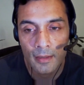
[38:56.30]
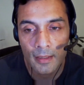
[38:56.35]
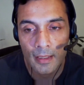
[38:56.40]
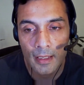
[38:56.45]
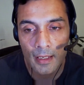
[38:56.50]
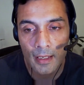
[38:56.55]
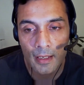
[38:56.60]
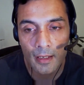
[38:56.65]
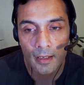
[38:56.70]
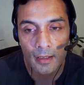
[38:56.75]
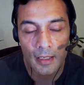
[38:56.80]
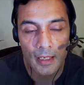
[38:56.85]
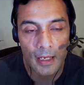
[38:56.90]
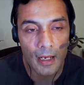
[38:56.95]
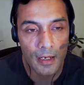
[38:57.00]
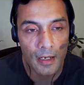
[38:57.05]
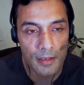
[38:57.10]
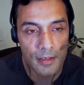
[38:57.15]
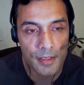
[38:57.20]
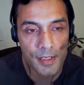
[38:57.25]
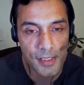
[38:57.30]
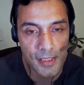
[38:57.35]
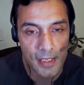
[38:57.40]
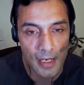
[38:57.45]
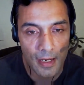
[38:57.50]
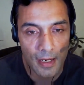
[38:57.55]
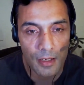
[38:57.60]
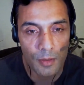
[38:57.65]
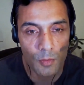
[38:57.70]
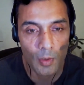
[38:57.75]
they
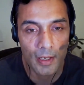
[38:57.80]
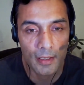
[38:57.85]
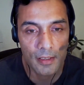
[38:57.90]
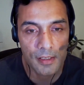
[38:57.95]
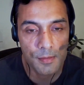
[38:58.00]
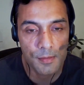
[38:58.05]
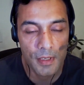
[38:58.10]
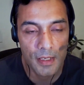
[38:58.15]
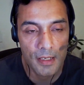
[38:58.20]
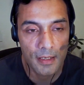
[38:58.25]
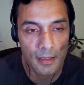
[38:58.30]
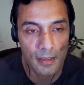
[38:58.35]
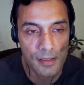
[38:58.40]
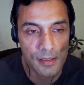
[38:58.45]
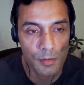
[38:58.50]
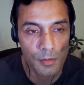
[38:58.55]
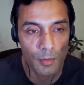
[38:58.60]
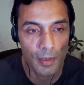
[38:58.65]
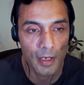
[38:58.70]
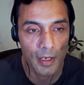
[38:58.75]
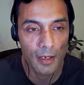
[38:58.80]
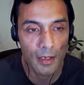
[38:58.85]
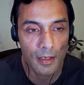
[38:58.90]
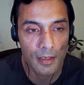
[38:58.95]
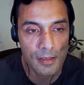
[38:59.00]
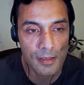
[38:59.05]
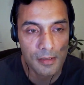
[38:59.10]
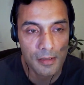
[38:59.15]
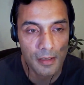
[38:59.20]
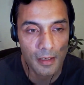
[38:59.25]
understand why this building is the way it
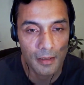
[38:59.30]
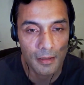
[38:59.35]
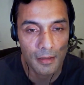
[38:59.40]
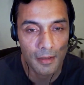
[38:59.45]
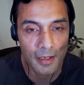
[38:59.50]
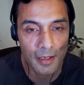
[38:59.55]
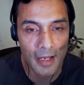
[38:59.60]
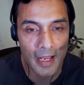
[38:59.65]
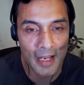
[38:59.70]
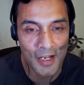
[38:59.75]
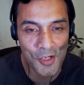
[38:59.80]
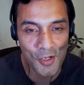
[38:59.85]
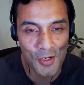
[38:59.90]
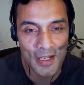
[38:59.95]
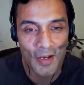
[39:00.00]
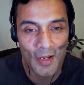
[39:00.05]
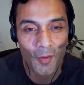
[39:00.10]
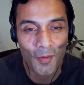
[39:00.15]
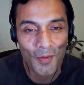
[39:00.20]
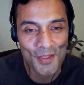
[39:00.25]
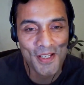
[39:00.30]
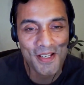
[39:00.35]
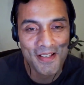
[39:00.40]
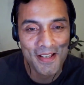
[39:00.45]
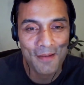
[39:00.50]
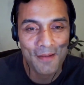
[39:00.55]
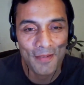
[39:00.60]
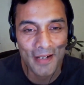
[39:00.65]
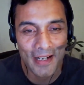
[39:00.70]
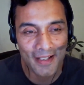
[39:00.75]
is, and actually alter
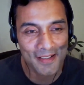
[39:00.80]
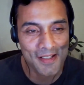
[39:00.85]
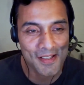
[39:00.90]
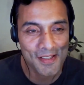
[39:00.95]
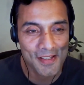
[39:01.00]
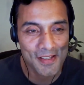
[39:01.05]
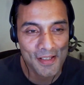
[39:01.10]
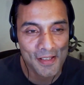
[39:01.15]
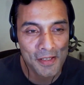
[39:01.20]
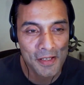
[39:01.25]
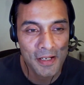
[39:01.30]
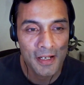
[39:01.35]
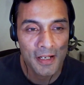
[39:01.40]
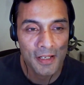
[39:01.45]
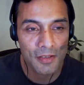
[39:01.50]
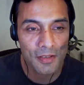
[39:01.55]
their practices.